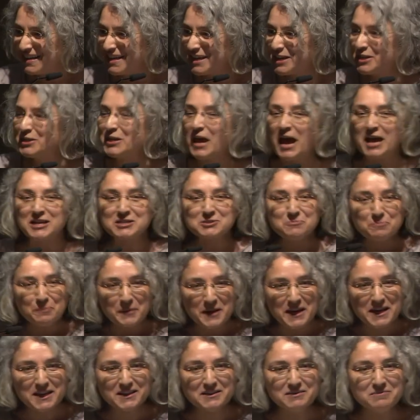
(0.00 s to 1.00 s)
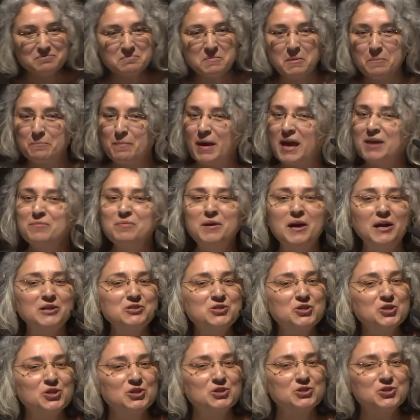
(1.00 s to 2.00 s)
It has been maybe
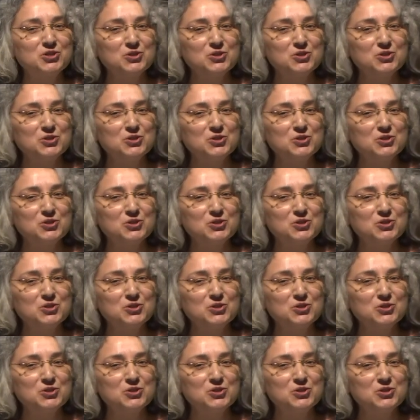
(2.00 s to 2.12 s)
until